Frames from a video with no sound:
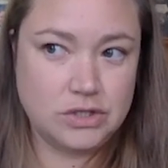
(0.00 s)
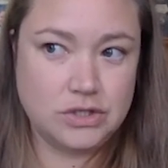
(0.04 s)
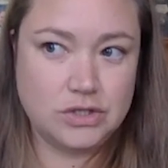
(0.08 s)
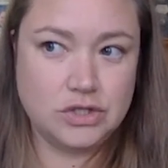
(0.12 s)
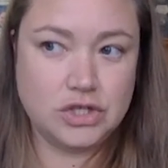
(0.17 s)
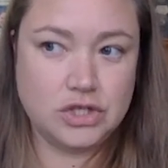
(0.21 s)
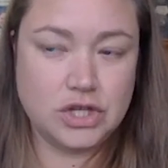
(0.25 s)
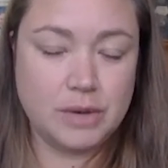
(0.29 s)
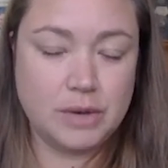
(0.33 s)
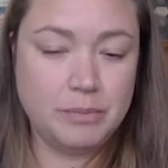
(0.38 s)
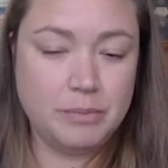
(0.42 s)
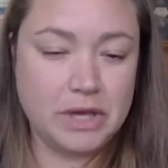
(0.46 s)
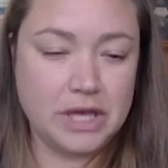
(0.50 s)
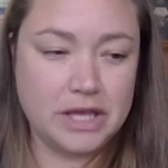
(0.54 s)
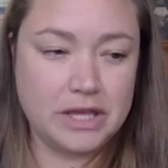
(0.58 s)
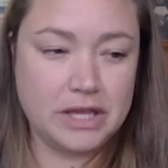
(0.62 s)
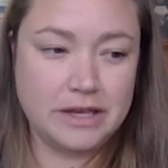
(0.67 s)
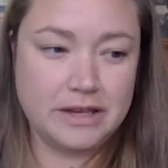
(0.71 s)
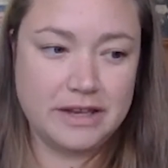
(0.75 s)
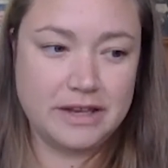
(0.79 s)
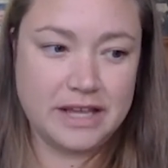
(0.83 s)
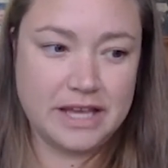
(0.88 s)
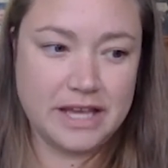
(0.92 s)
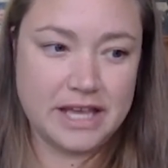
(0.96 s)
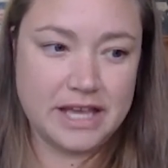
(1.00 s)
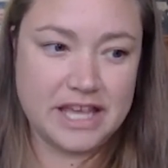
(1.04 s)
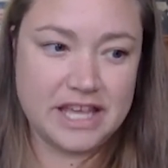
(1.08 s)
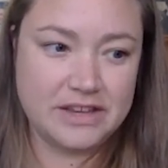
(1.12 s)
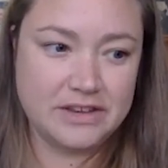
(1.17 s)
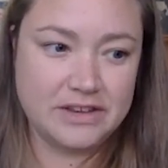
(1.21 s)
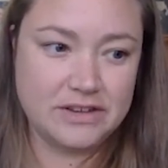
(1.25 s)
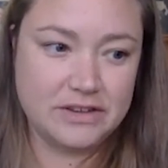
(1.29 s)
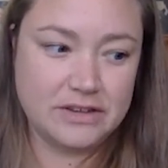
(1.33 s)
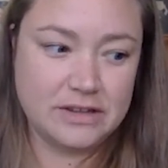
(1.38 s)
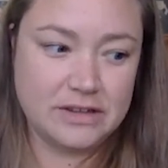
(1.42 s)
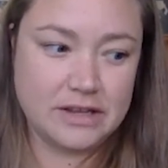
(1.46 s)
jump in
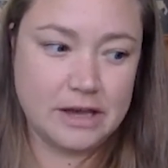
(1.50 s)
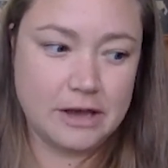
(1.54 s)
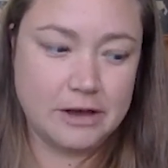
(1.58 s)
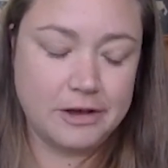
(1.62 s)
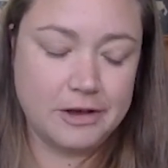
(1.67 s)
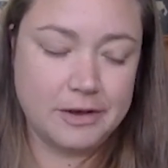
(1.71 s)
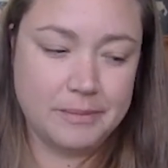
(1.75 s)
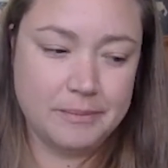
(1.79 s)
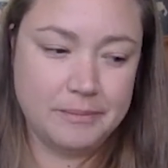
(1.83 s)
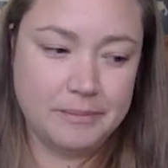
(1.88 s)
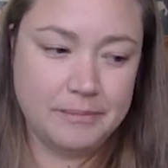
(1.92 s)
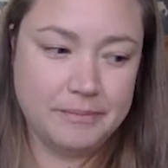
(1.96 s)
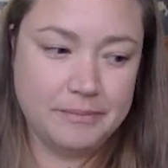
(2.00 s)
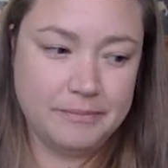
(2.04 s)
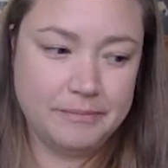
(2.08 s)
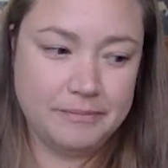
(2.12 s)
and um,